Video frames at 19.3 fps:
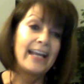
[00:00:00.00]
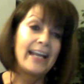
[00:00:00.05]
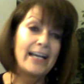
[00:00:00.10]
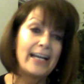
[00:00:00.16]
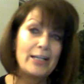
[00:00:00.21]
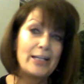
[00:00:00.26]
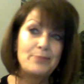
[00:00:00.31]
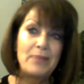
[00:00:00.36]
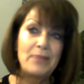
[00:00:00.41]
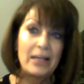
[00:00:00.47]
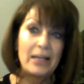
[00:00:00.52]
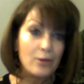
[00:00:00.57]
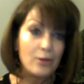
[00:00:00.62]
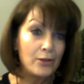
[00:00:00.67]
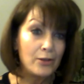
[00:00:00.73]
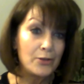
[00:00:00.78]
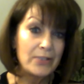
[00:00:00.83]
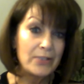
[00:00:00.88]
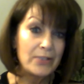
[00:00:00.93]
and
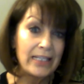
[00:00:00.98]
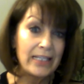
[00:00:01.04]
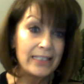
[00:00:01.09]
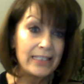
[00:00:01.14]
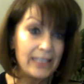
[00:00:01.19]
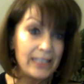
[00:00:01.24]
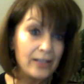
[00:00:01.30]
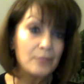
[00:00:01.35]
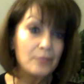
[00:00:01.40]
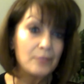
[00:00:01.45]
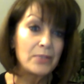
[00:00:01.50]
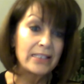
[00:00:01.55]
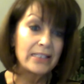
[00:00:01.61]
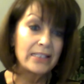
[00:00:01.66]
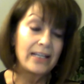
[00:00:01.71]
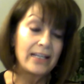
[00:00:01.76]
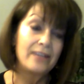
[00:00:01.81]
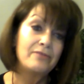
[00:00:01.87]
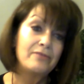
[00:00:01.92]
all those had terrible
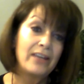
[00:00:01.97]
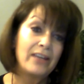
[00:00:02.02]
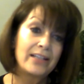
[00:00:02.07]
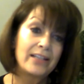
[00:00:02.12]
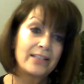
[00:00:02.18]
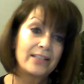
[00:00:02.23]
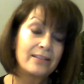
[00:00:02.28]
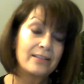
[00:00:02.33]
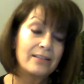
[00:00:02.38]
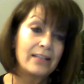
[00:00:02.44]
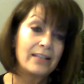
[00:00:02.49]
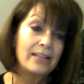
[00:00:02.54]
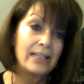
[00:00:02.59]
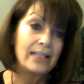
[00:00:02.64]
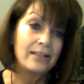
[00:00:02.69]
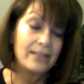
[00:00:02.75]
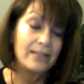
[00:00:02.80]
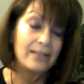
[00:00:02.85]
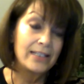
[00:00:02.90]
side effects
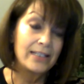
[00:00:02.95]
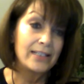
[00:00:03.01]
that